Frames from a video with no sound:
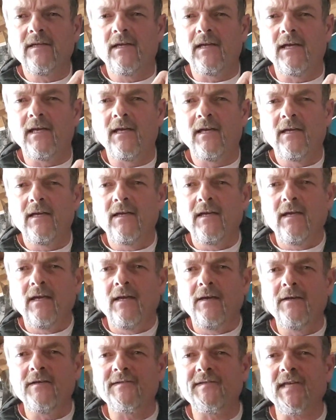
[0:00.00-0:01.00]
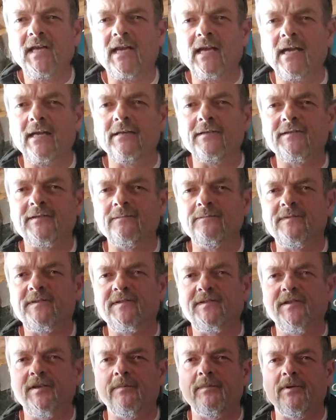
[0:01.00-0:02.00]
Okay, you see kind of some
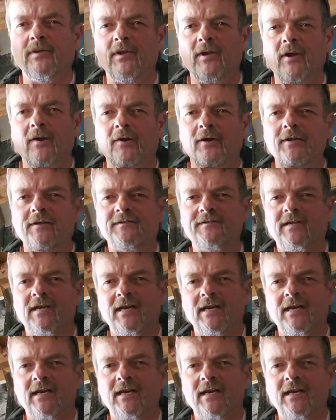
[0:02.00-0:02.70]
similarities,